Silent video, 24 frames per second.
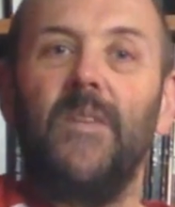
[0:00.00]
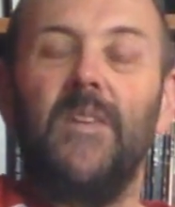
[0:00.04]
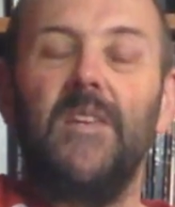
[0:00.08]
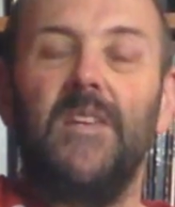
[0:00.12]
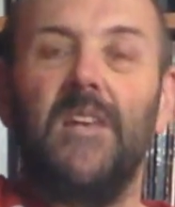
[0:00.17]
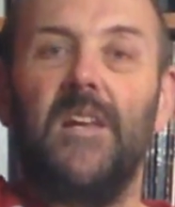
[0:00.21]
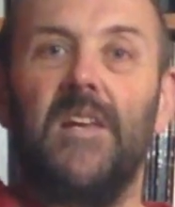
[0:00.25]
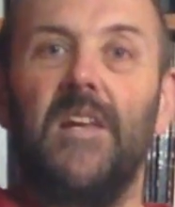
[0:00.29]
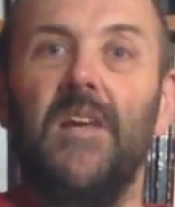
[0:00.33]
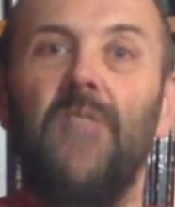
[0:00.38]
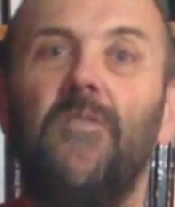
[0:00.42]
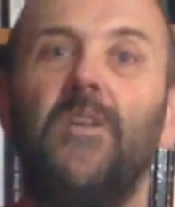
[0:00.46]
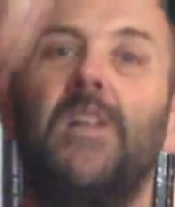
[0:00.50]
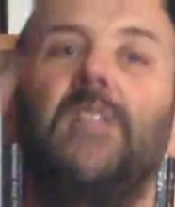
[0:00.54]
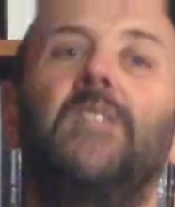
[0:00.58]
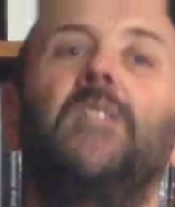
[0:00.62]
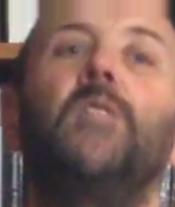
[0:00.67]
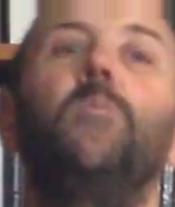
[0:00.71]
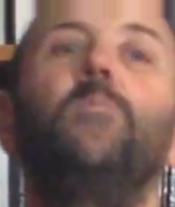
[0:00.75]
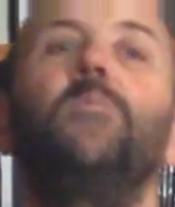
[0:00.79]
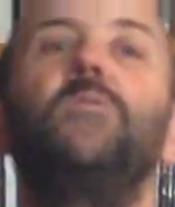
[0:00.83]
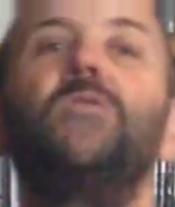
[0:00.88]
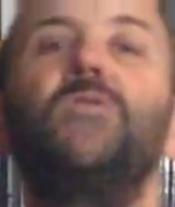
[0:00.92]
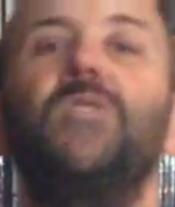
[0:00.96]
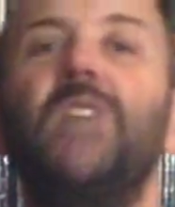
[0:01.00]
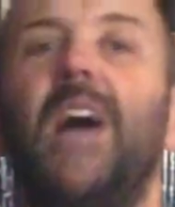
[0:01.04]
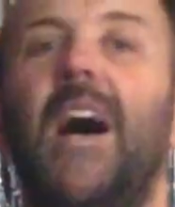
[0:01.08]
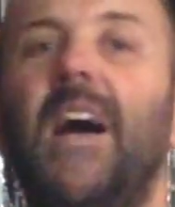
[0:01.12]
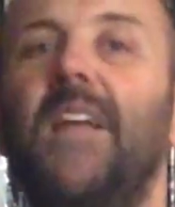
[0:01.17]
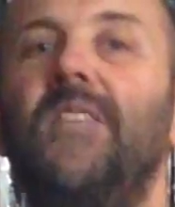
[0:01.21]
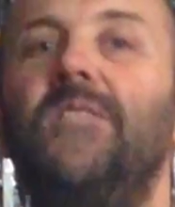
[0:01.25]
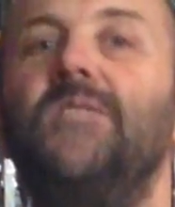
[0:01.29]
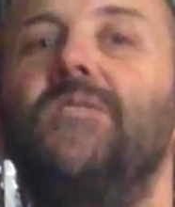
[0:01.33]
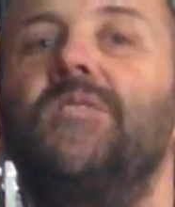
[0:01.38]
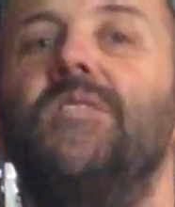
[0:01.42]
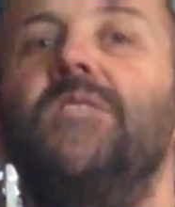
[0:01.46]
you're giving them
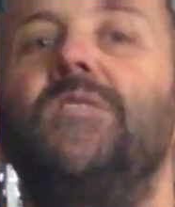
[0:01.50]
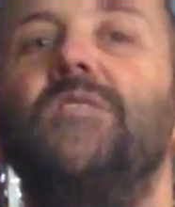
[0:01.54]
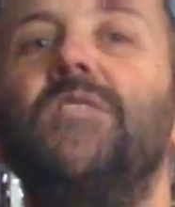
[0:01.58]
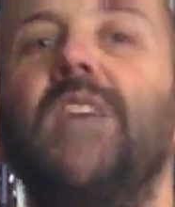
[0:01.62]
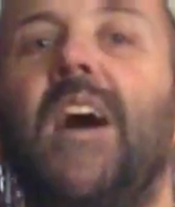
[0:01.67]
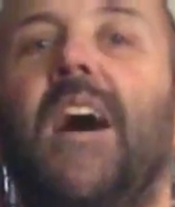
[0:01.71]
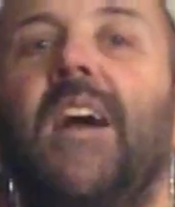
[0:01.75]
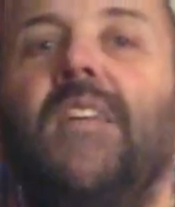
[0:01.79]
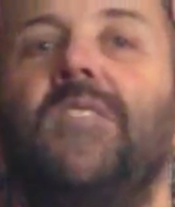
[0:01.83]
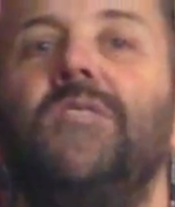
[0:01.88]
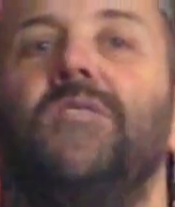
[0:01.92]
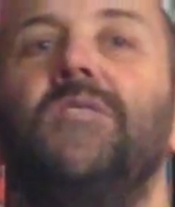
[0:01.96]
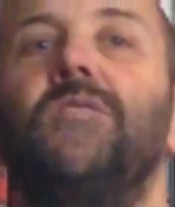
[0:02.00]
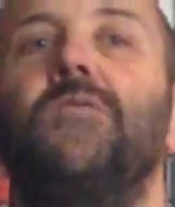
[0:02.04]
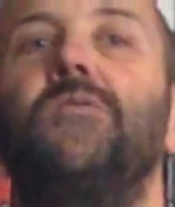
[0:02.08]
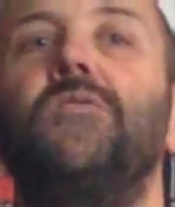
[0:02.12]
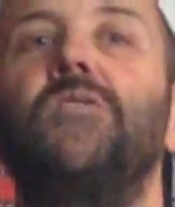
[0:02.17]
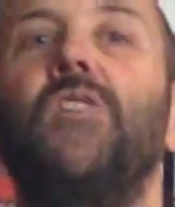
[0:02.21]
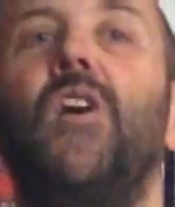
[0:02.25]
tons and tons of